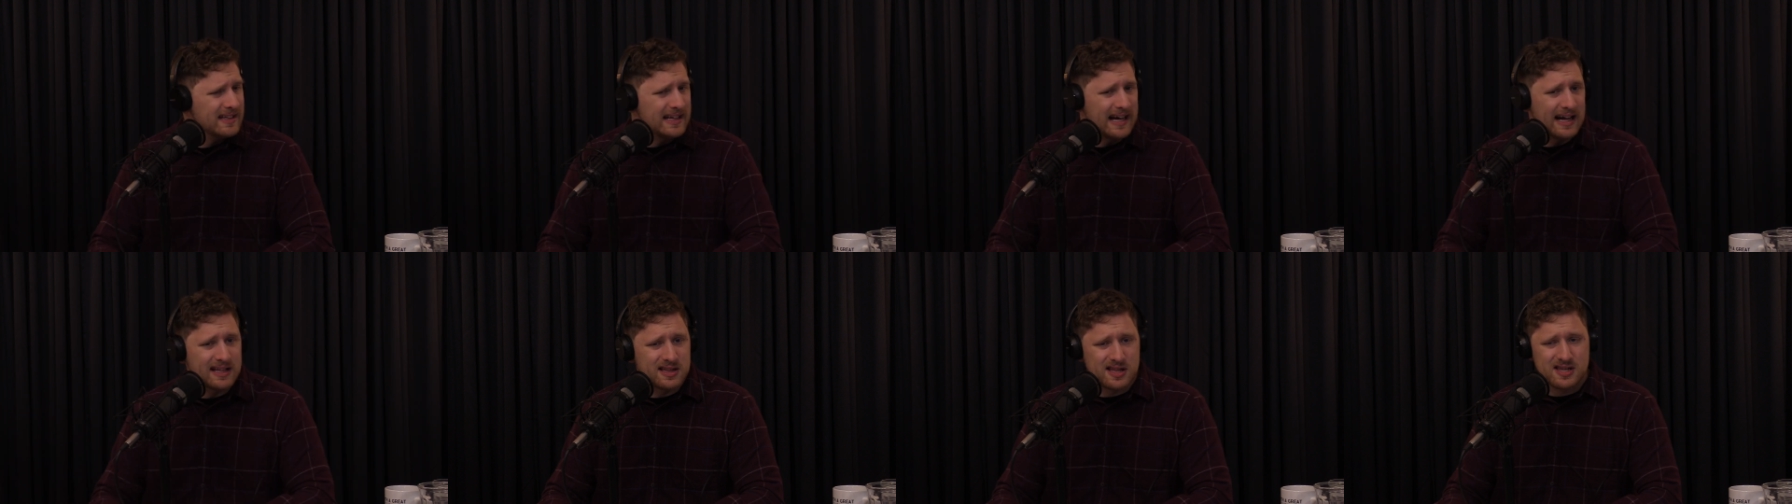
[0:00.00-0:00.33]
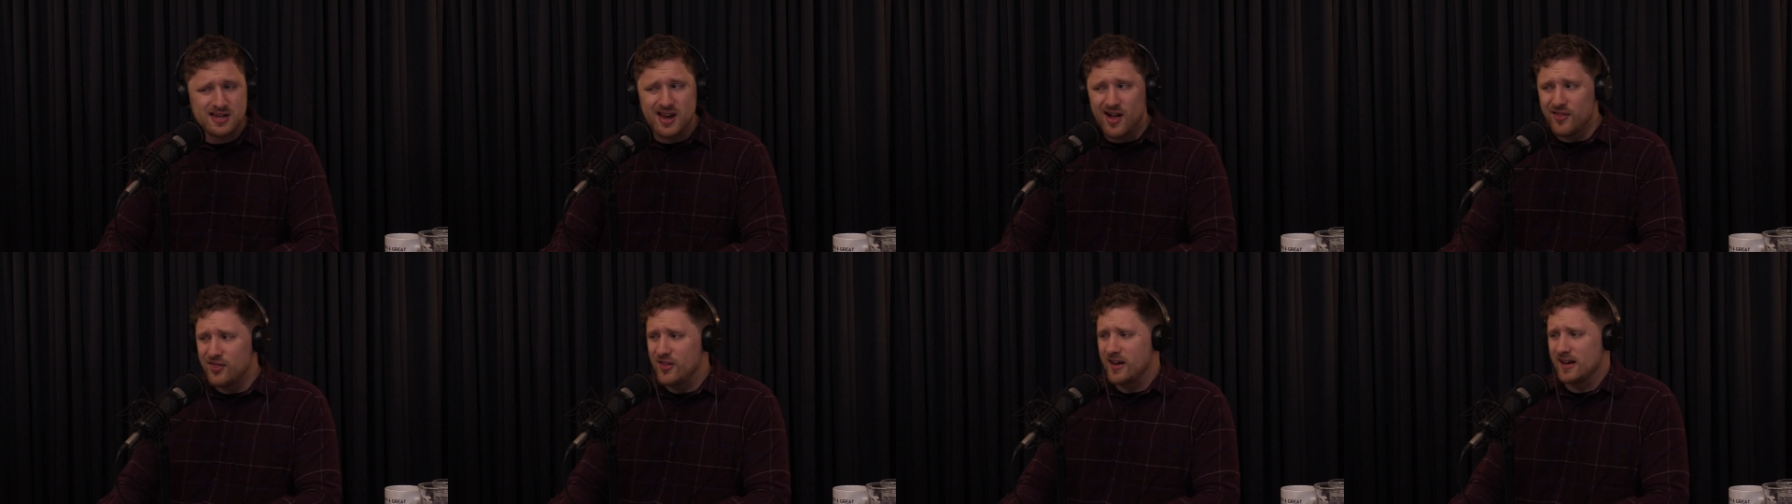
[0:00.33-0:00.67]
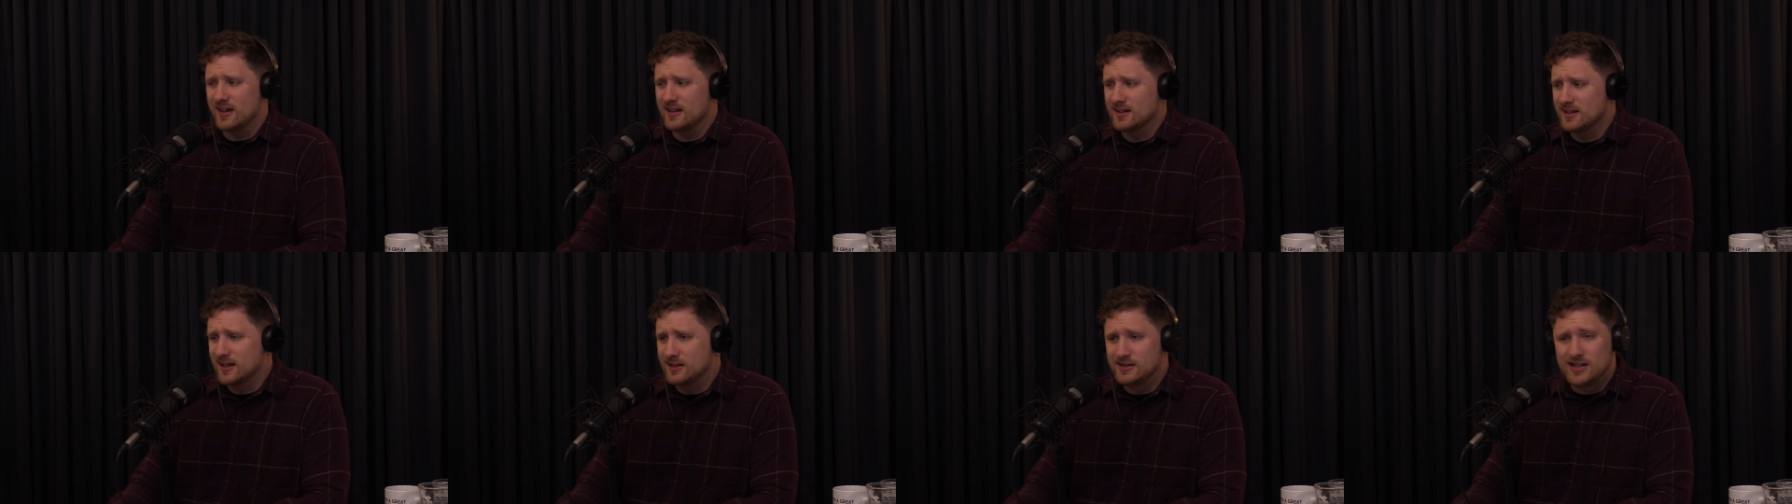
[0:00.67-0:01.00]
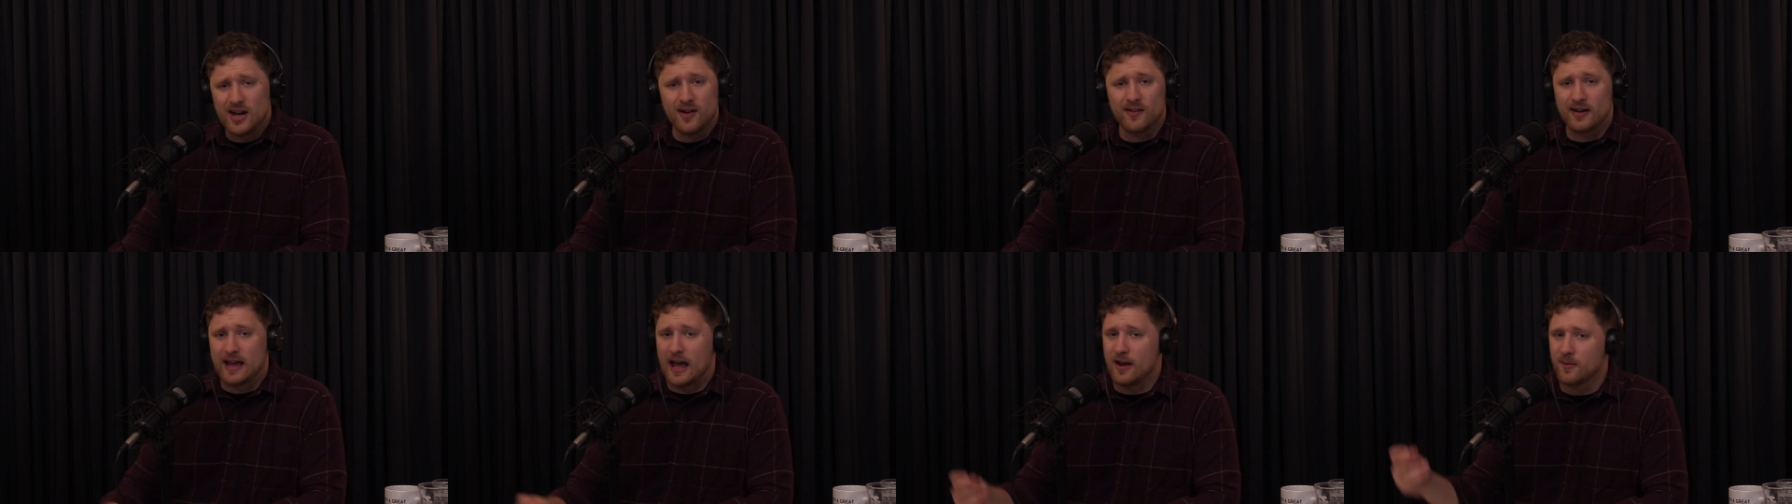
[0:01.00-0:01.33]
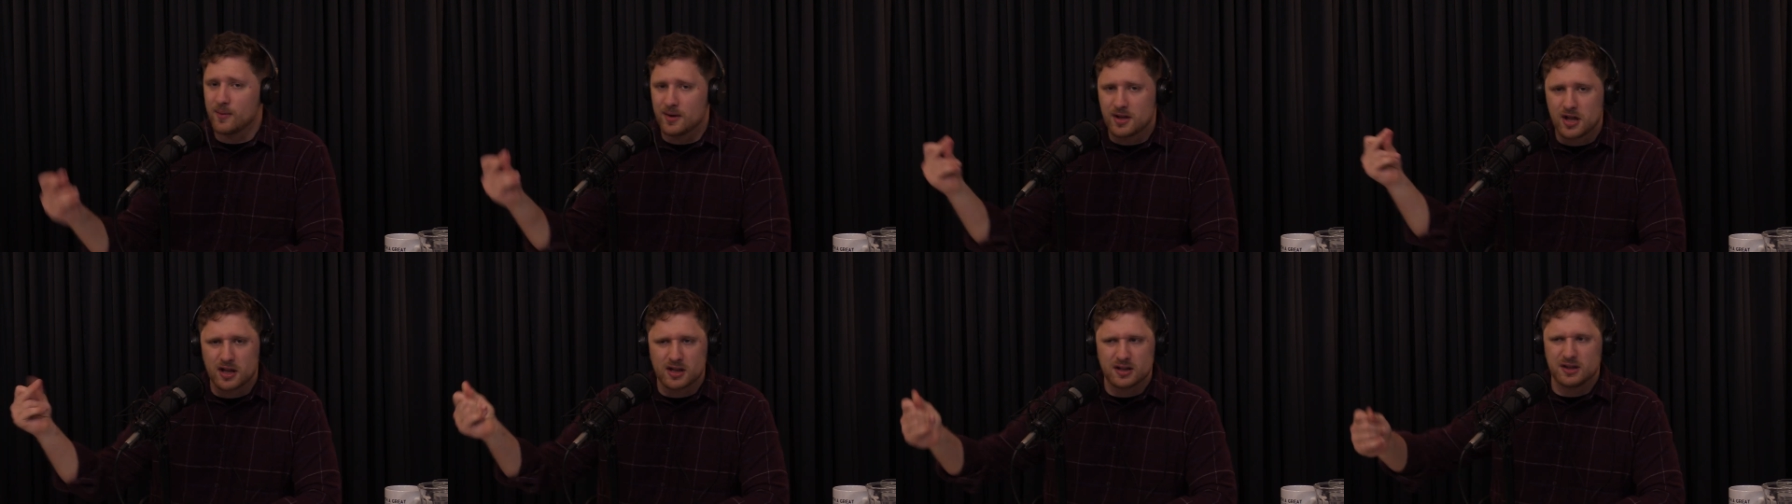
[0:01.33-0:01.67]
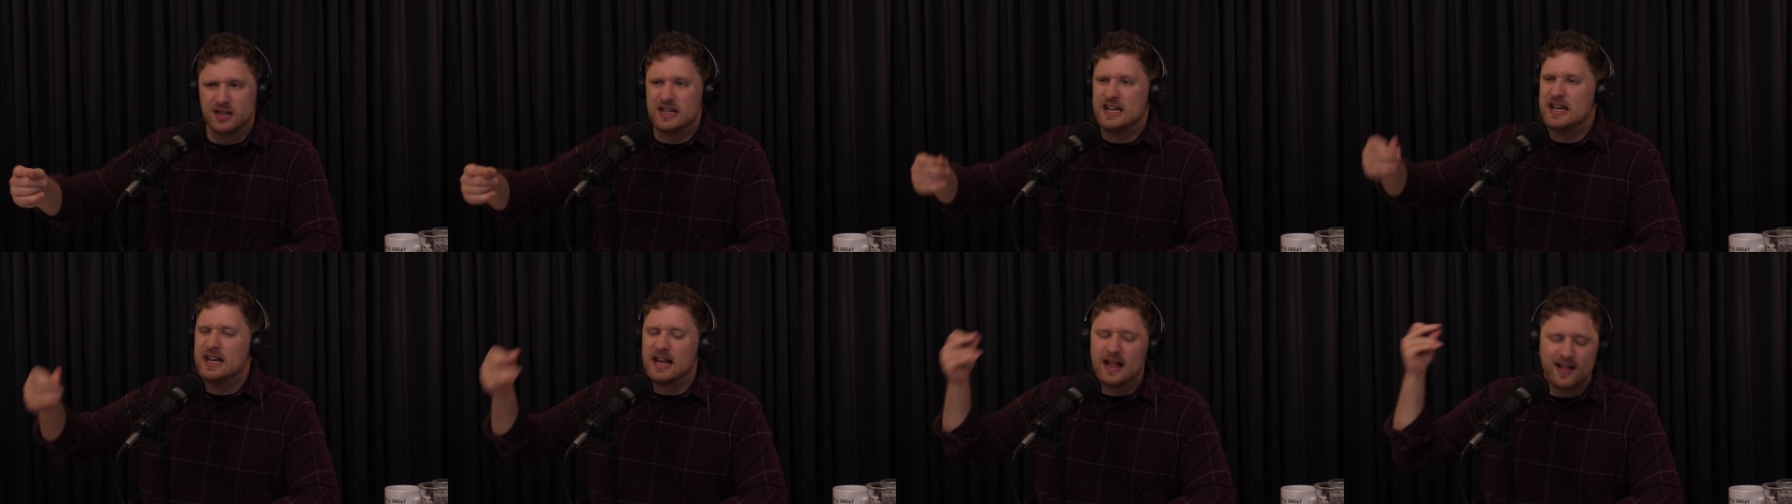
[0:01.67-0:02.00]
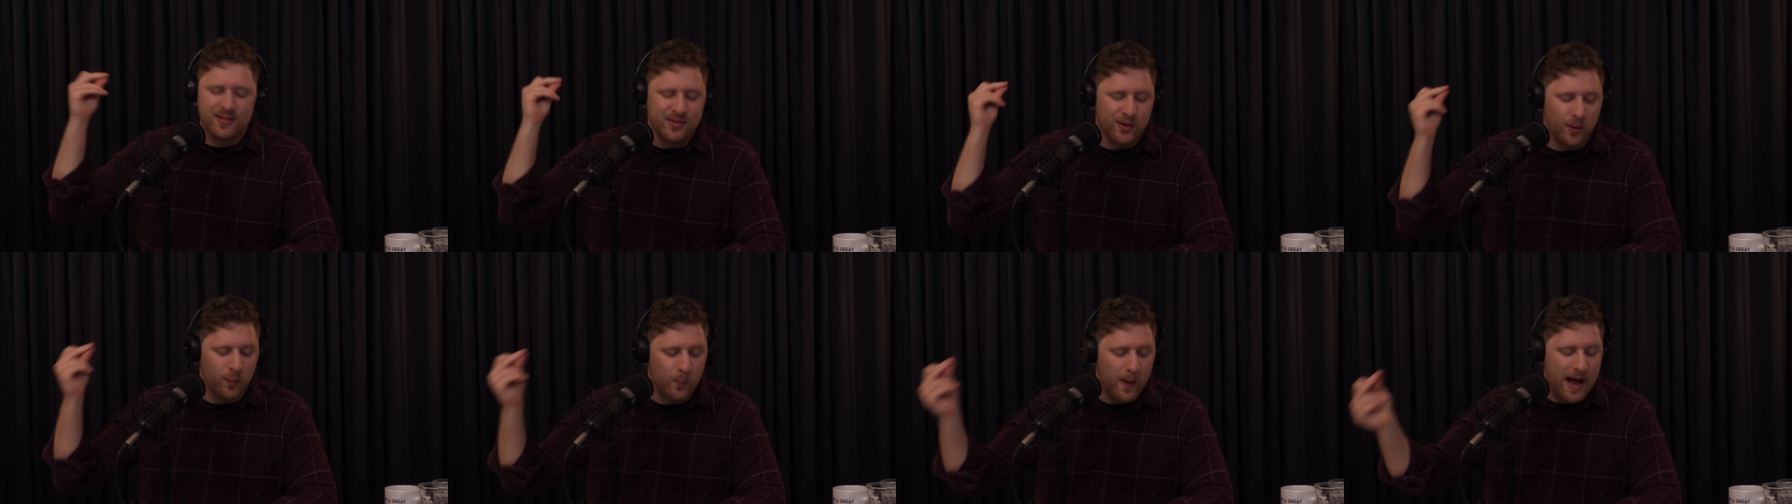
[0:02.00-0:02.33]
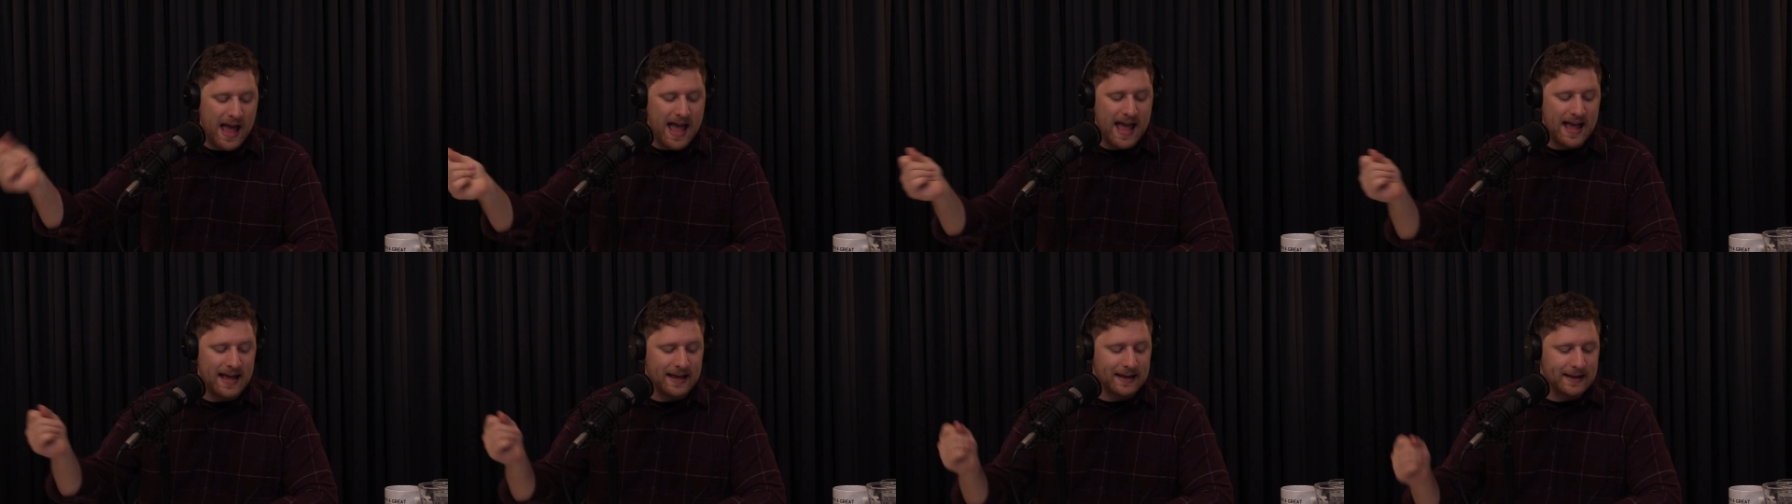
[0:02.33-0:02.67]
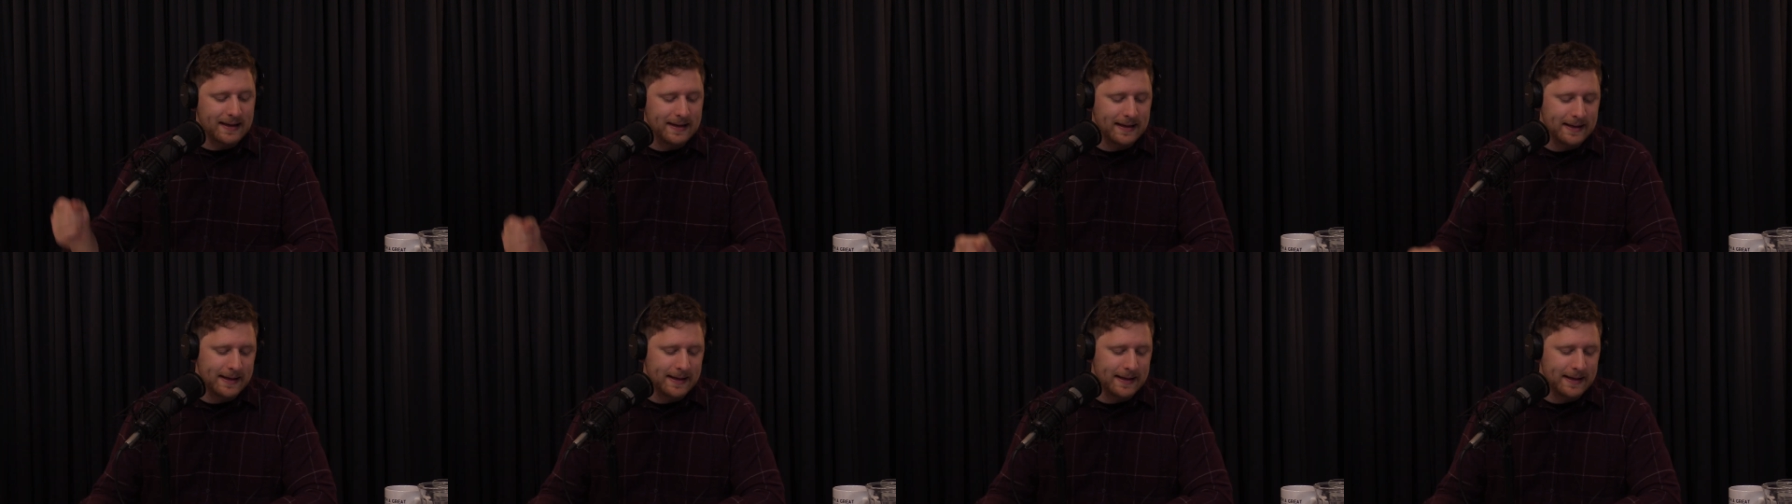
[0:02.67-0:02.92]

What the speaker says: That's nothing. Derrick Henry's just leading the way.